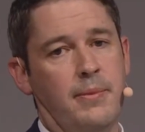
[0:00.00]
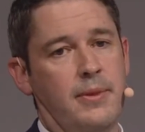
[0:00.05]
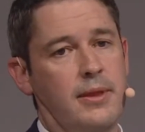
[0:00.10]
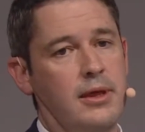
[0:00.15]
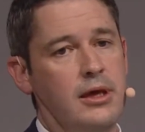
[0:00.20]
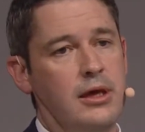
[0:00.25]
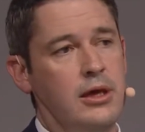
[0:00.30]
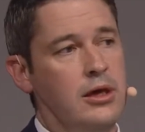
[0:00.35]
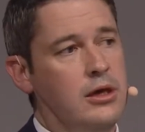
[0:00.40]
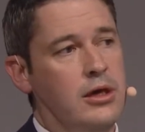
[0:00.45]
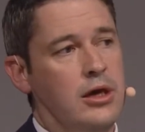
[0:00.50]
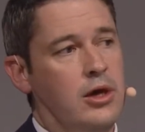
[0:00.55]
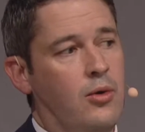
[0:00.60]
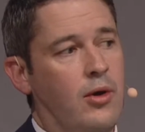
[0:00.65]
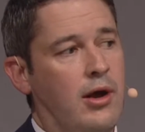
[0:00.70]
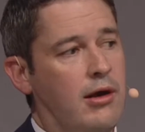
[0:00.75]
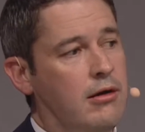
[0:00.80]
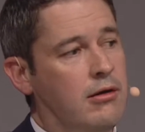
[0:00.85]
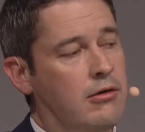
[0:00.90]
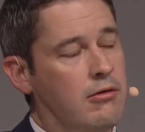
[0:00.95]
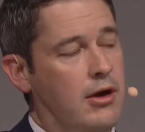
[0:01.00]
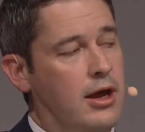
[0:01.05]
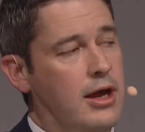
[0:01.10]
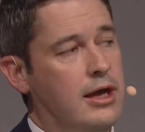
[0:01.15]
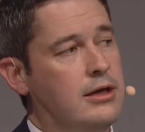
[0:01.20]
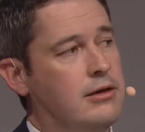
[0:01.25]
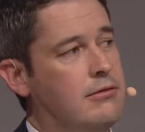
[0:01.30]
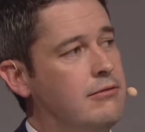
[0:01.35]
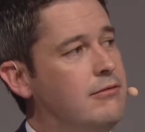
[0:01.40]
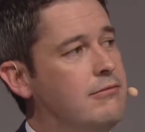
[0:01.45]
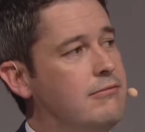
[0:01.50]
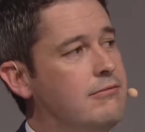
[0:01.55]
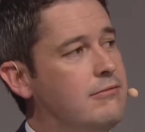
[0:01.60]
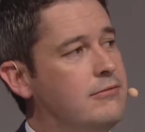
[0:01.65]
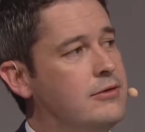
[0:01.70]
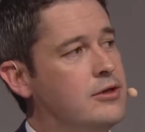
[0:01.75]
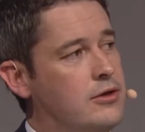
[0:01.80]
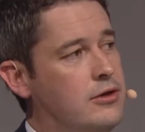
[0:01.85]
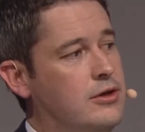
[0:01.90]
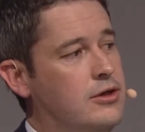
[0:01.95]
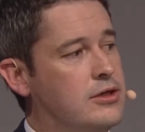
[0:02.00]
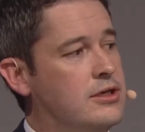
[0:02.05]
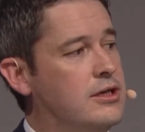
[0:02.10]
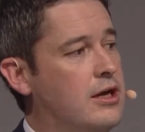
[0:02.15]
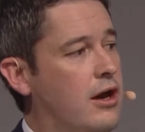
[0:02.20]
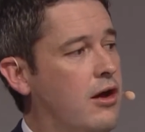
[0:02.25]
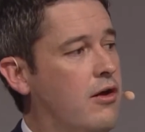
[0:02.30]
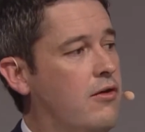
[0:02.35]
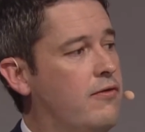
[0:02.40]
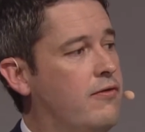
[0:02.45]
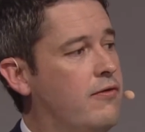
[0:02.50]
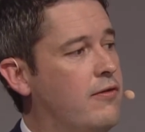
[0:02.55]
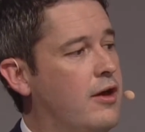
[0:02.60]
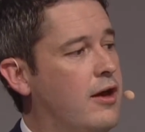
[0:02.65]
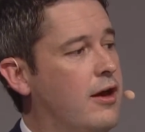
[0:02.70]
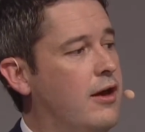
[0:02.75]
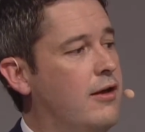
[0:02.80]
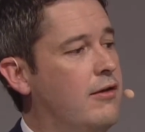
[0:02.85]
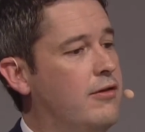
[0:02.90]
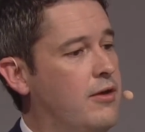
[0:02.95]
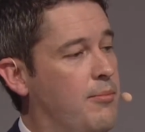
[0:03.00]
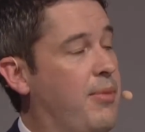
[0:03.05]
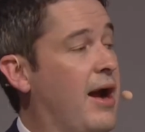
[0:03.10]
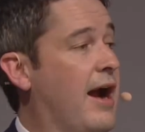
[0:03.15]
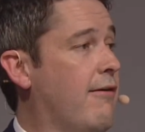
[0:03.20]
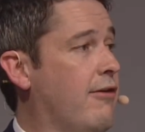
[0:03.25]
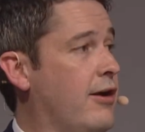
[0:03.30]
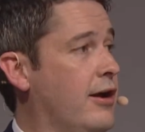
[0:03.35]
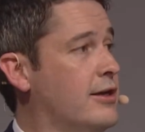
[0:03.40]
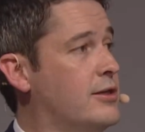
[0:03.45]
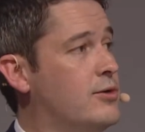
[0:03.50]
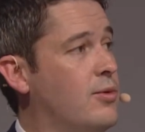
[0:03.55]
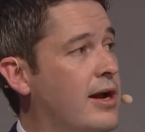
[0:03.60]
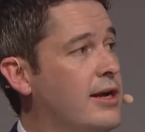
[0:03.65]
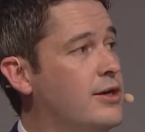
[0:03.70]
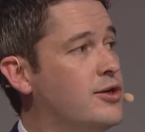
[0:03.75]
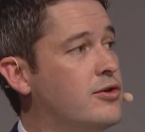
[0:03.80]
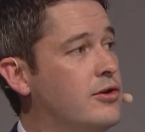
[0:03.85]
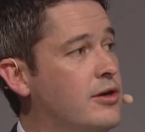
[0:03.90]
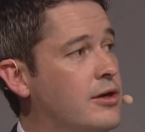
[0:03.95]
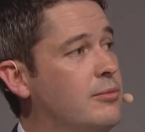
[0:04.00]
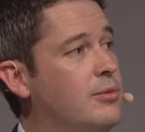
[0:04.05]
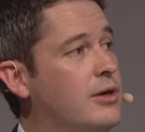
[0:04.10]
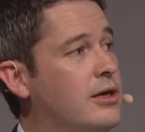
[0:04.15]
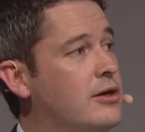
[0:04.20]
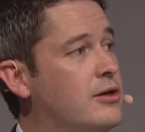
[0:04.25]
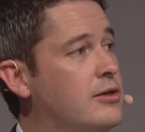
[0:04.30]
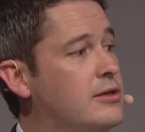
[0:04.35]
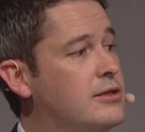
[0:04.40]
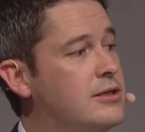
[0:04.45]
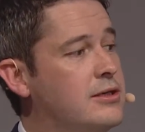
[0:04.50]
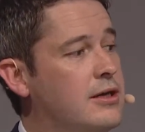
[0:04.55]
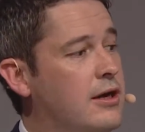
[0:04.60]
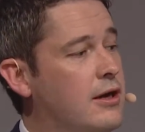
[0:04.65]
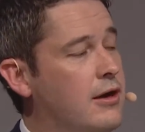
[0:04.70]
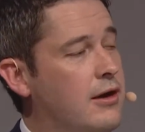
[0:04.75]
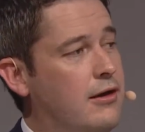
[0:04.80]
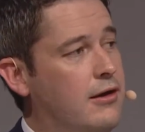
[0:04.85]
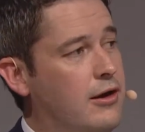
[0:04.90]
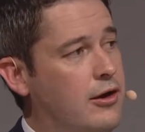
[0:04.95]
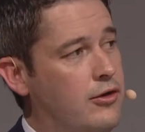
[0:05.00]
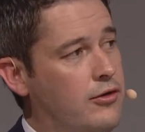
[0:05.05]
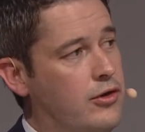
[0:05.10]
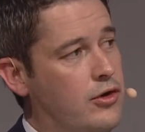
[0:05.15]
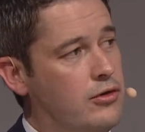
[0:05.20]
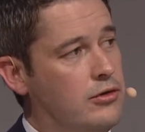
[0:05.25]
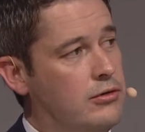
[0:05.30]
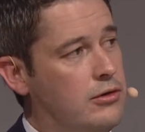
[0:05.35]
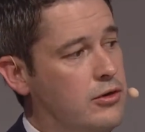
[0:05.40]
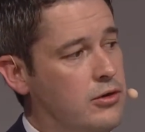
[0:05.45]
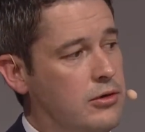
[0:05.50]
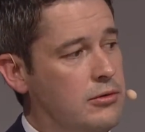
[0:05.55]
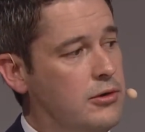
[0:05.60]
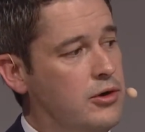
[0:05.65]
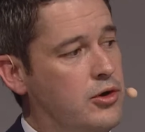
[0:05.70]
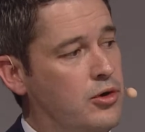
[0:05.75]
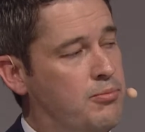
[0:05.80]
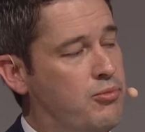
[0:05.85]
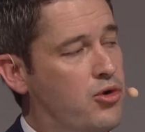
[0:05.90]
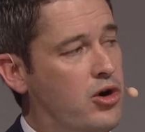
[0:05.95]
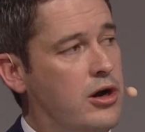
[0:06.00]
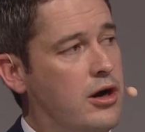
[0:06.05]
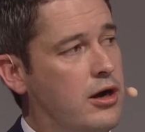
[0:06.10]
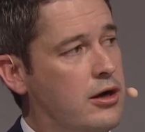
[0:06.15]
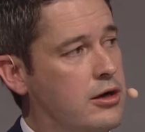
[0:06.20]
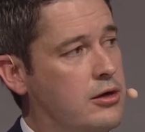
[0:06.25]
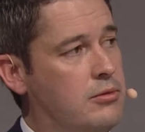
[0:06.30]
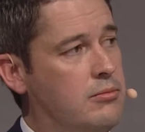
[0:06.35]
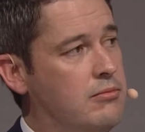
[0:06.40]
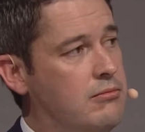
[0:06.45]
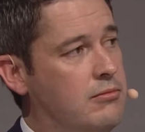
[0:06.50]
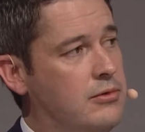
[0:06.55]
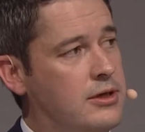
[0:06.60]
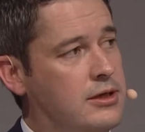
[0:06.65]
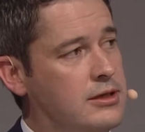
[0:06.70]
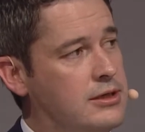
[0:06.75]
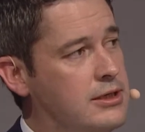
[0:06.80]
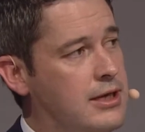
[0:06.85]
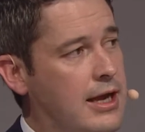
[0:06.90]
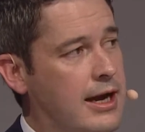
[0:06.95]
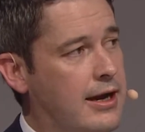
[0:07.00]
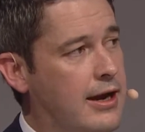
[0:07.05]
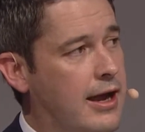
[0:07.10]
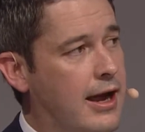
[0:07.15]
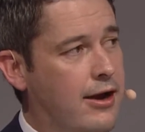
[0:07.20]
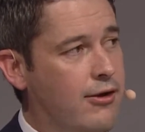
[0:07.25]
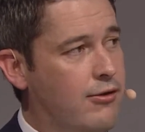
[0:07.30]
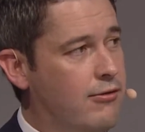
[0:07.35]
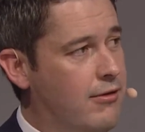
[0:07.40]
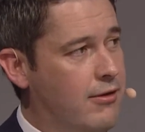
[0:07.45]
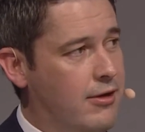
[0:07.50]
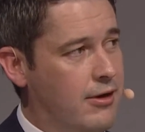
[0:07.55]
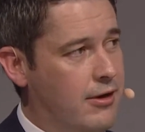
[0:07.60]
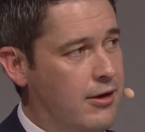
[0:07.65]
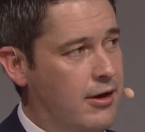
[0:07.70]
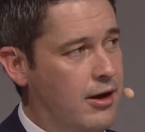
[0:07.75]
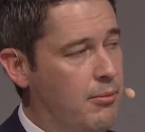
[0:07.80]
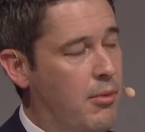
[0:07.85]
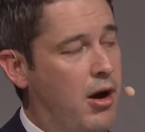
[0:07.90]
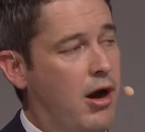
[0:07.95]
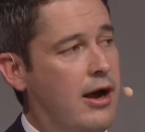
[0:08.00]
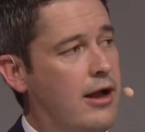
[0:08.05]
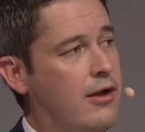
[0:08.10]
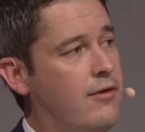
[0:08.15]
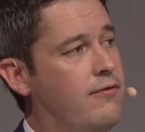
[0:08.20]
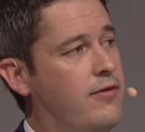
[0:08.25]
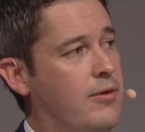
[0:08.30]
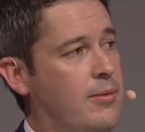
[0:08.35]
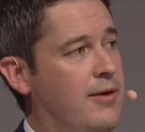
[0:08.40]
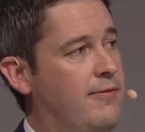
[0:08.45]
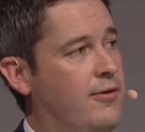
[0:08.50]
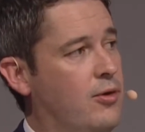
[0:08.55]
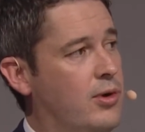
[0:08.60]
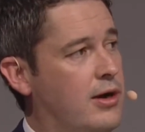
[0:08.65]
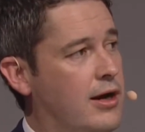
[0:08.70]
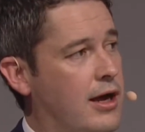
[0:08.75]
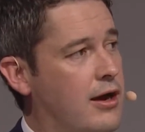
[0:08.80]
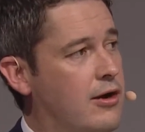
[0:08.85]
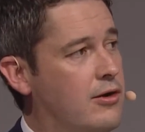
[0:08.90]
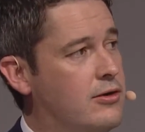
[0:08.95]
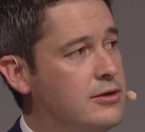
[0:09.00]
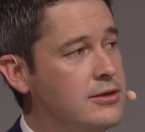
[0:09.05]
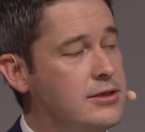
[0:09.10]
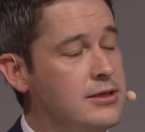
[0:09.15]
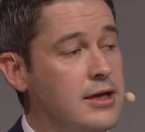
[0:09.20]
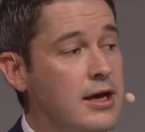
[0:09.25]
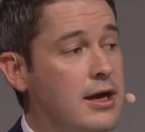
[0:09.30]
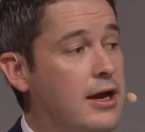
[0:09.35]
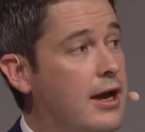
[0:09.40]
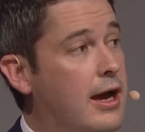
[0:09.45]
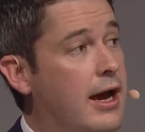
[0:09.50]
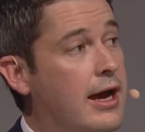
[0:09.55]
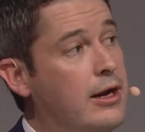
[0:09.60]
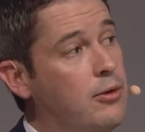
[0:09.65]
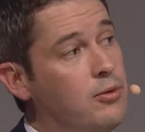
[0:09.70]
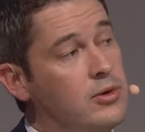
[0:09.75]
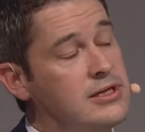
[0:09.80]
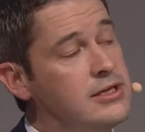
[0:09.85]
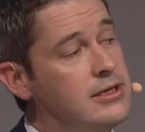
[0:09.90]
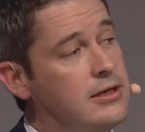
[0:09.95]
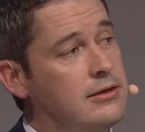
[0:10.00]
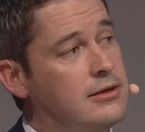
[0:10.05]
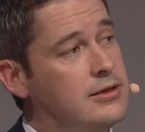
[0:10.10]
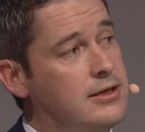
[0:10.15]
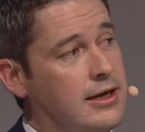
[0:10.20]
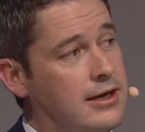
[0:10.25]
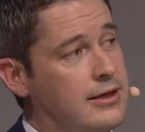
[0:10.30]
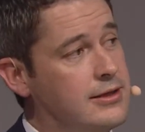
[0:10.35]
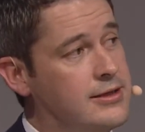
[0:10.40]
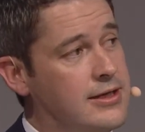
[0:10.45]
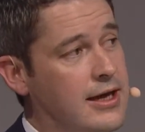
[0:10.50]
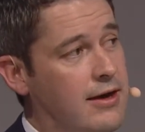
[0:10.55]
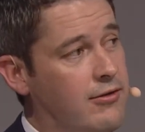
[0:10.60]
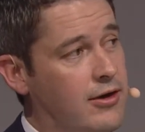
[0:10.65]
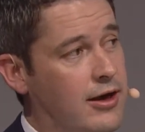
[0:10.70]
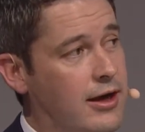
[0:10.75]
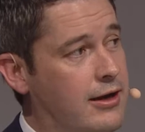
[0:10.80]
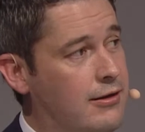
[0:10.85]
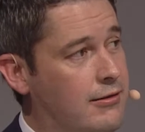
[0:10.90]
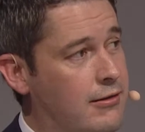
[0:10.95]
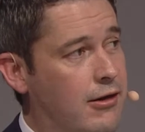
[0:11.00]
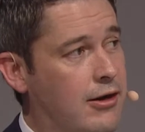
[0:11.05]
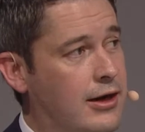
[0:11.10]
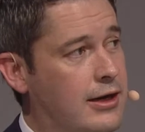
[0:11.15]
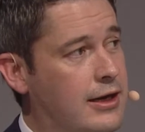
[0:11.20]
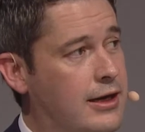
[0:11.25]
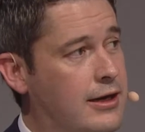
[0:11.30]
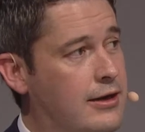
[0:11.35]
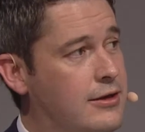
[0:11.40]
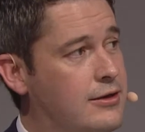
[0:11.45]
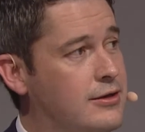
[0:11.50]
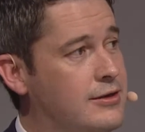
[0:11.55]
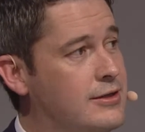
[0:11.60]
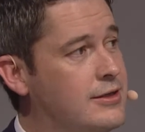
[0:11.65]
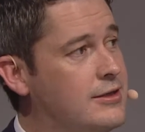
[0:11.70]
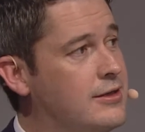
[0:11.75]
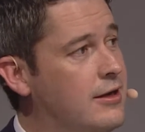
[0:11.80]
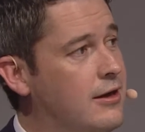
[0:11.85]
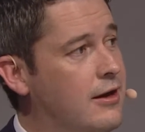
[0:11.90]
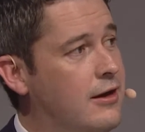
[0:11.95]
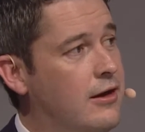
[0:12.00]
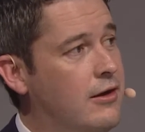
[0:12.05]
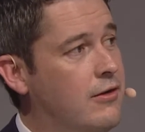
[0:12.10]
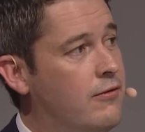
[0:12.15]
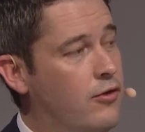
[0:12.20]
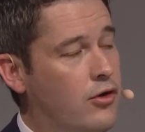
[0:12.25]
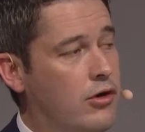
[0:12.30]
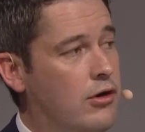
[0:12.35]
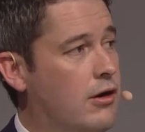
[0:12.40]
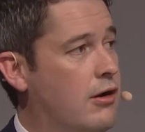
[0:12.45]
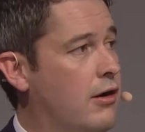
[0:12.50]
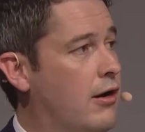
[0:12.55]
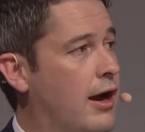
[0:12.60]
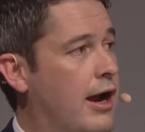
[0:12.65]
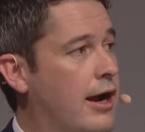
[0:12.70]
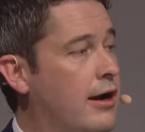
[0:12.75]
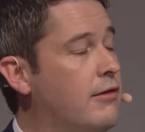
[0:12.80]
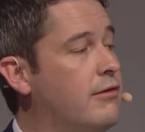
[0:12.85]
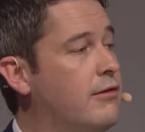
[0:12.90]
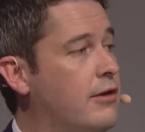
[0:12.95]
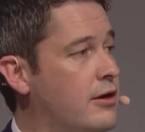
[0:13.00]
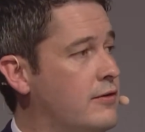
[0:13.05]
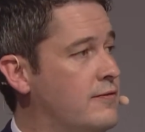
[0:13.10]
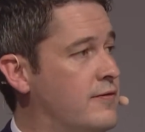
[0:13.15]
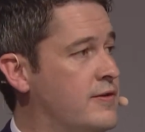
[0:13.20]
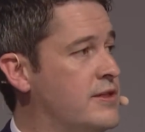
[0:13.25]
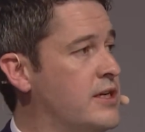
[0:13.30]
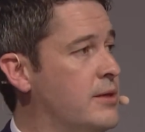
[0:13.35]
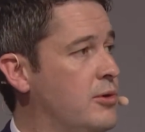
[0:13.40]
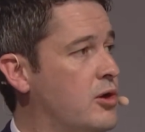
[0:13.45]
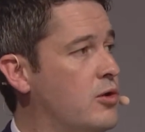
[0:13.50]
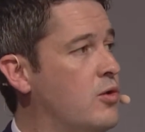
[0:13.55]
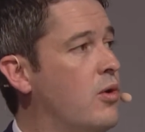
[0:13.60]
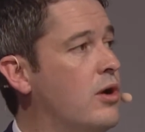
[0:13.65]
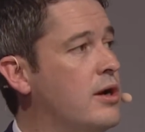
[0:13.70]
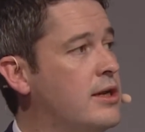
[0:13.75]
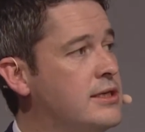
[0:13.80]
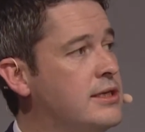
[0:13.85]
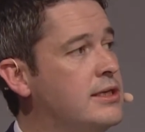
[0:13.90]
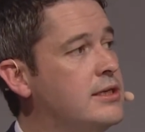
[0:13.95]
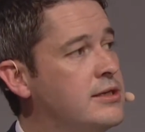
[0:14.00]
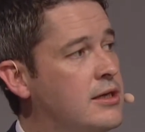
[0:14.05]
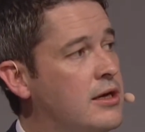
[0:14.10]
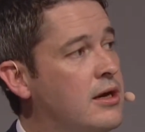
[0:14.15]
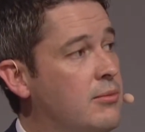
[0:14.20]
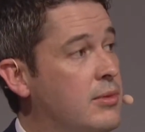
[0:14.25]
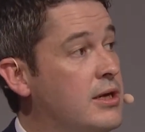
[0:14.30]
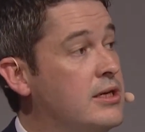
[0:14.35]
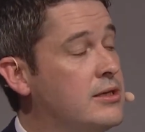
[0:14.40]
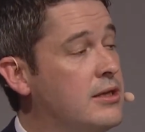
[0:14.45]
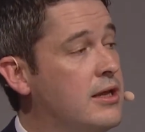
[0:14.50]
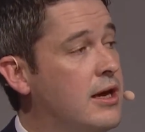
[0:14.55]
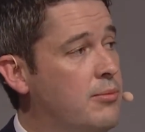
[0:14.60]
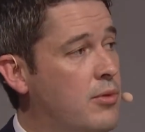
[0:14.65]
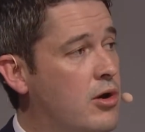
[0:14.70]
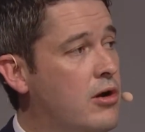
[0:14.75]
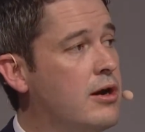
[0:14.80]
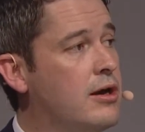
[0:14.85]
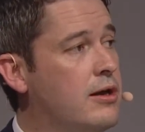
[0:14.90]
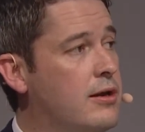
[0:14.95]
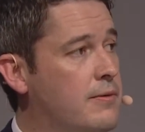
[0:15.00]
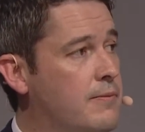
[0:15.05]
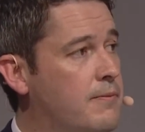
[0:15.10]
you create to yourself the barrier to entry, because your product can stand out a mile from everyone else. And it will still take 7, 8, 9 years for anything of similar quality to come into that market.